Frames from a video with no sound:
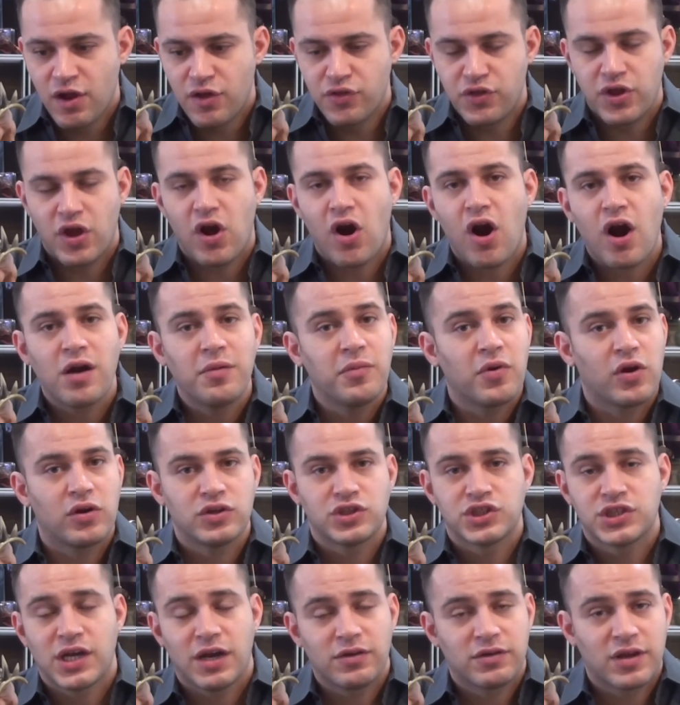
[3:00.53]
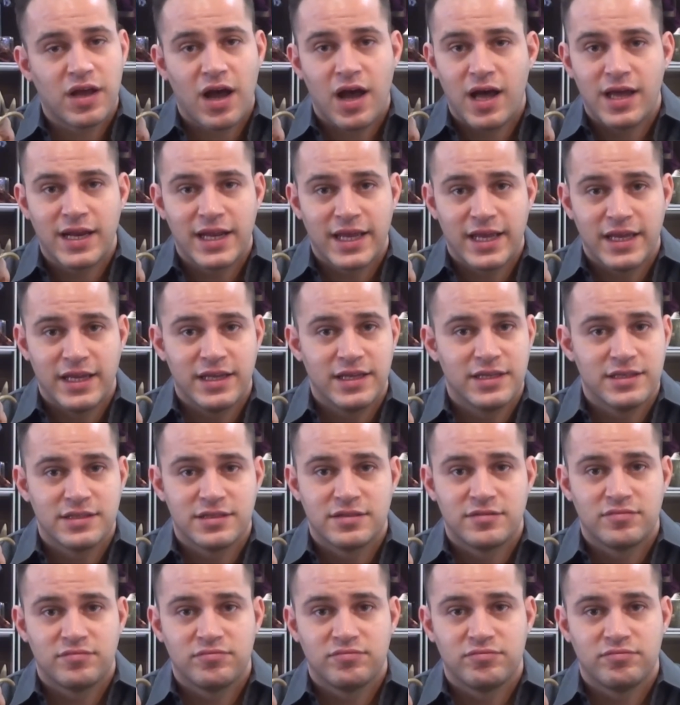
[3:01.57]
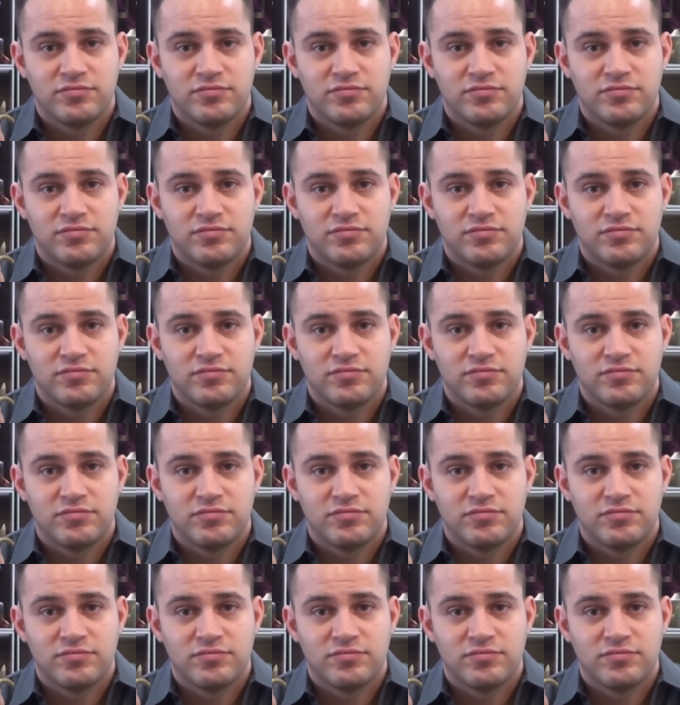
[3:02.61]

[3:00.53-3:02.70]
the armor on Shao Kahn is